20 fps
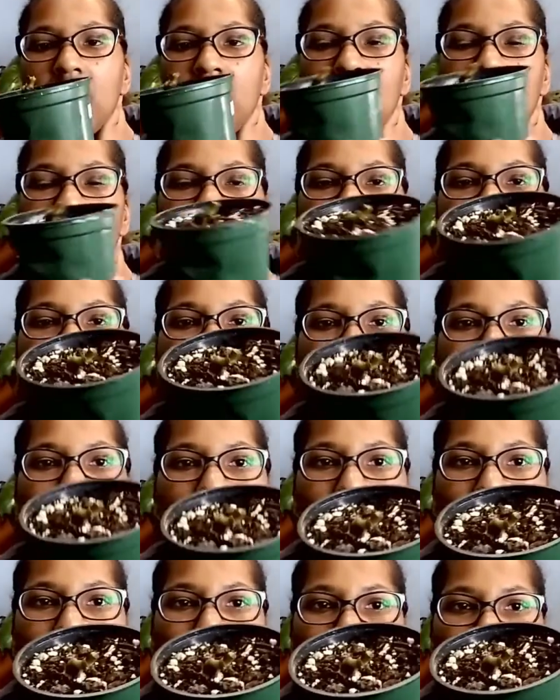this
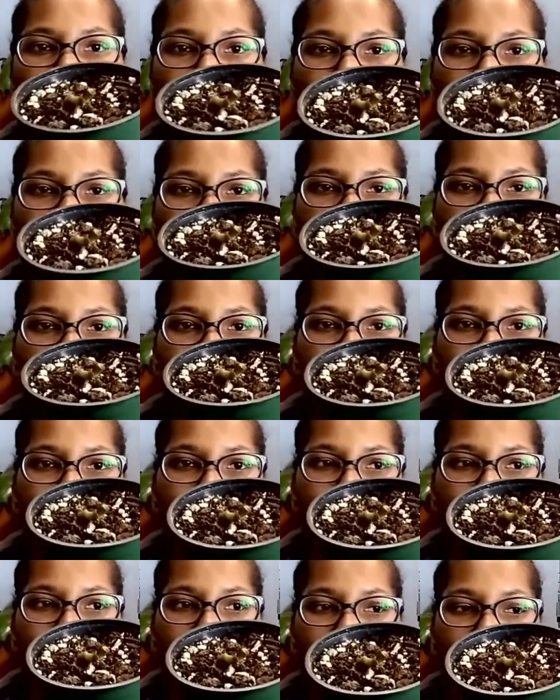one was
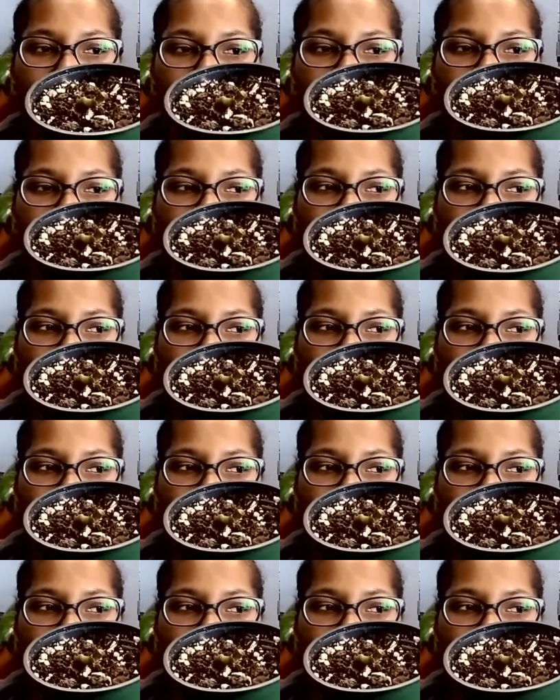in